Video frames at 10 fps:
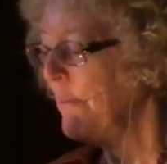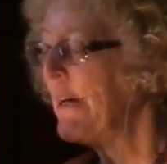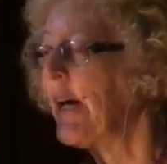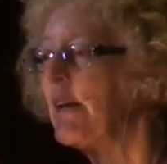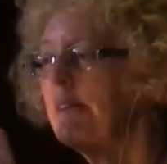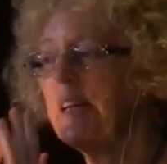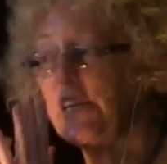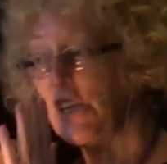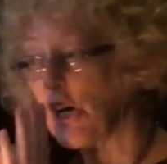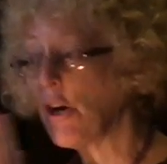because
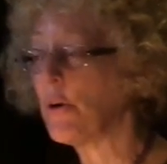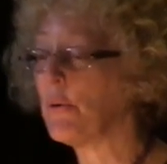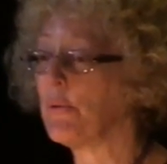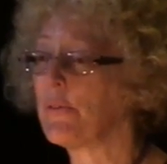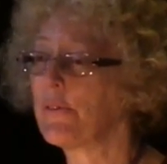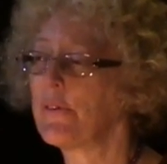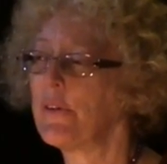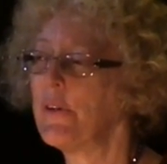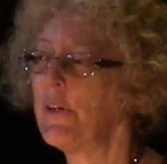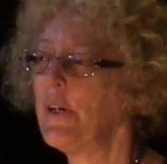he knows
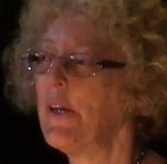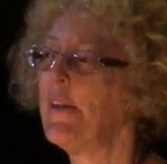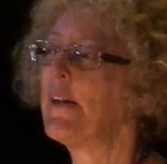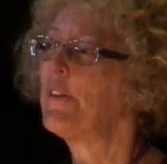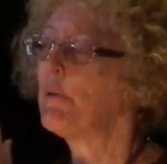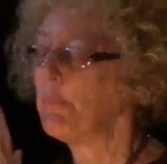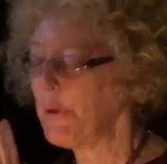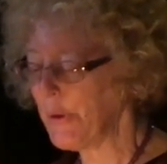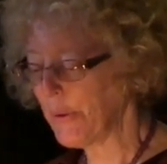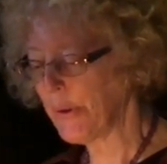that the
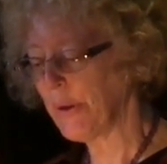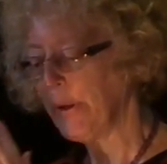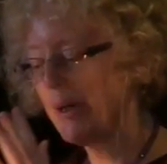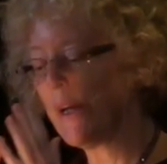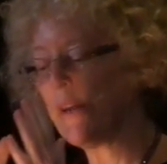purer